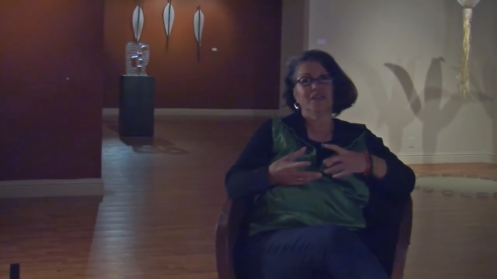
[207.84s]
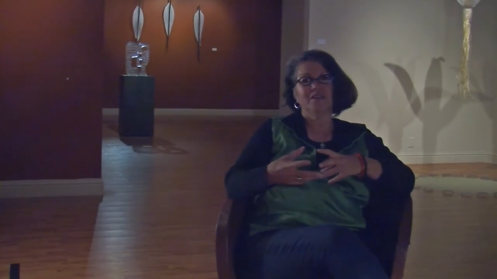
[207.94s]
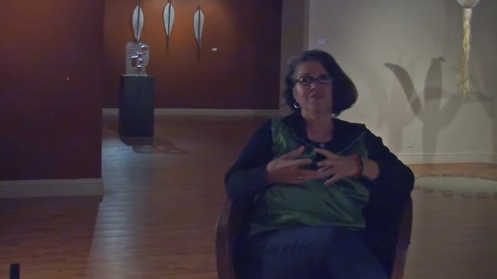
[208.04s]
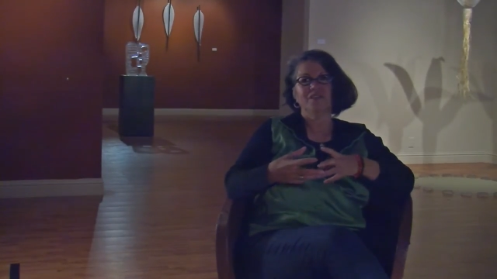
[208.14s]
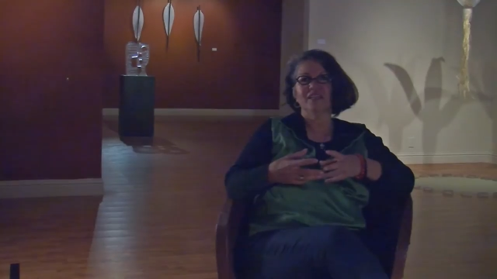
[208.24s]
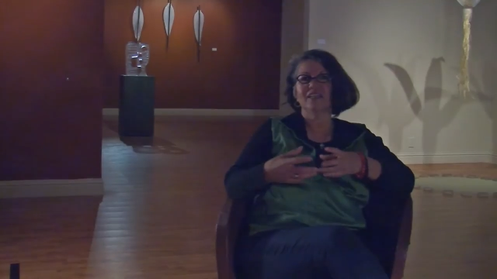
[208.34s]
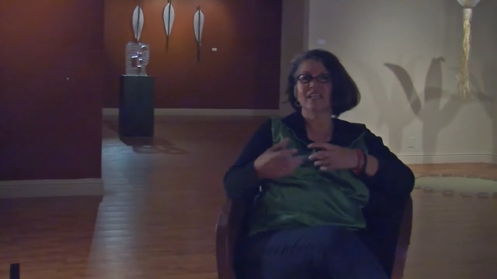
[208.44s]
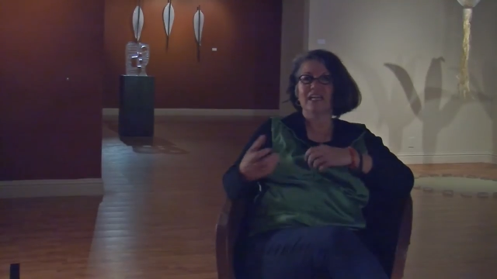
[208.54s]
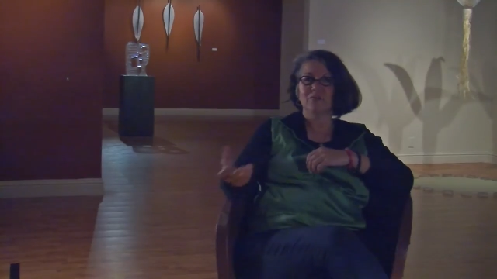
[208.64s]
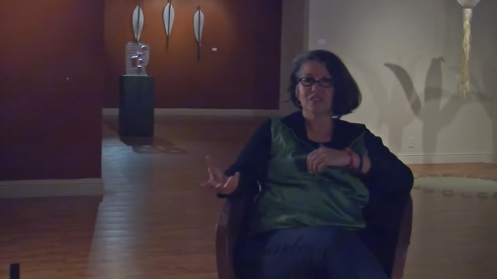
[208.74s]
I felt like
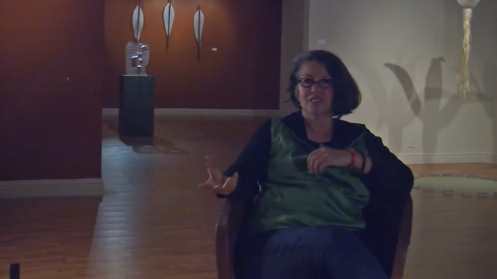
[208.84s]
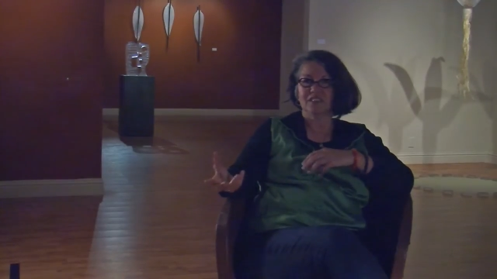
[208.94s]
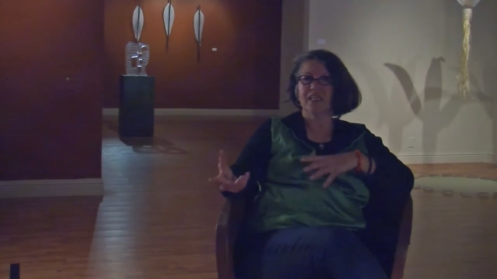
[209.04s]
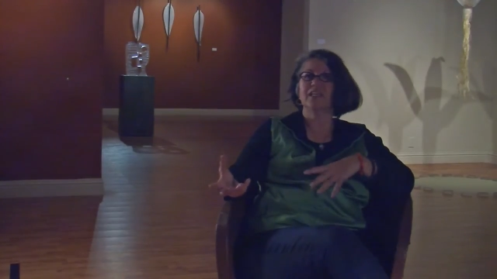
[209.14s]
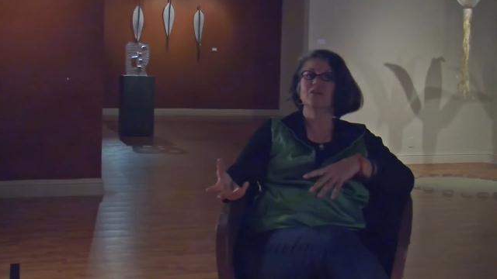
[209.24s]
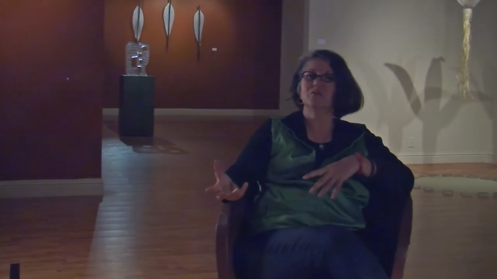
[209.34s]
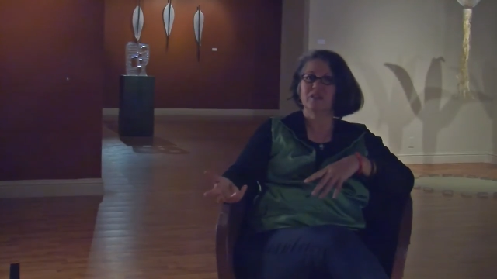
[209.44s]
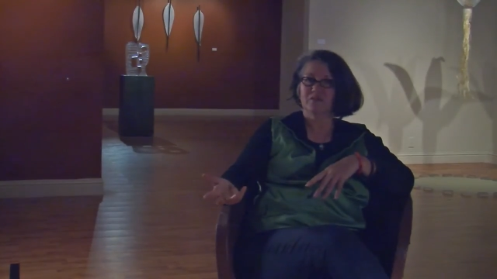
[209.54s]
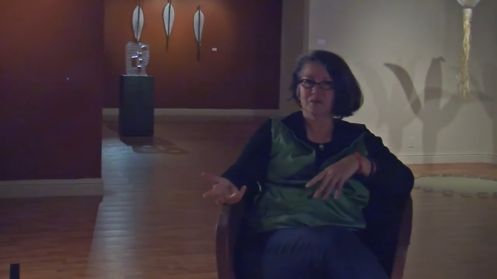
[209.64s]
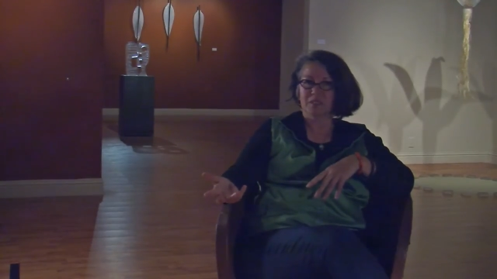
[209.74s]
language got taken
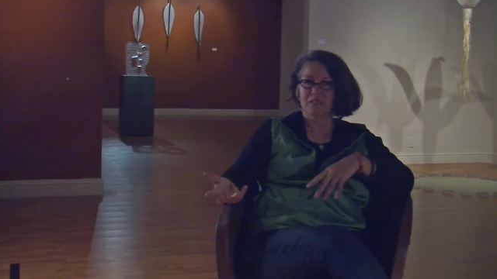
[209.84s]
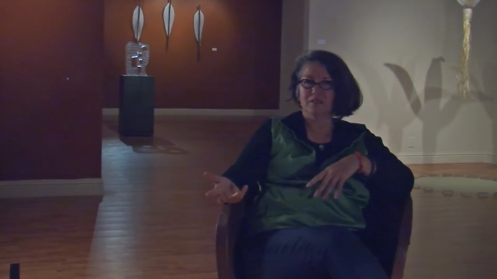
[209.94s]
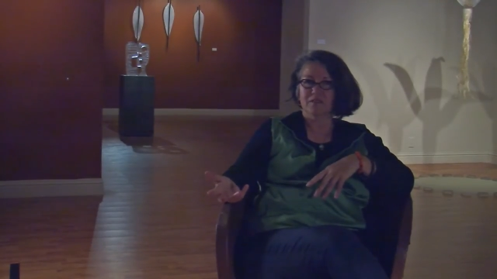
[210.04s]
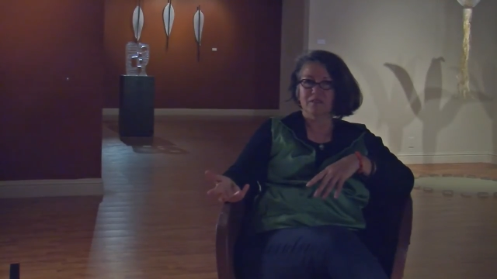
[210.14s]
away from me.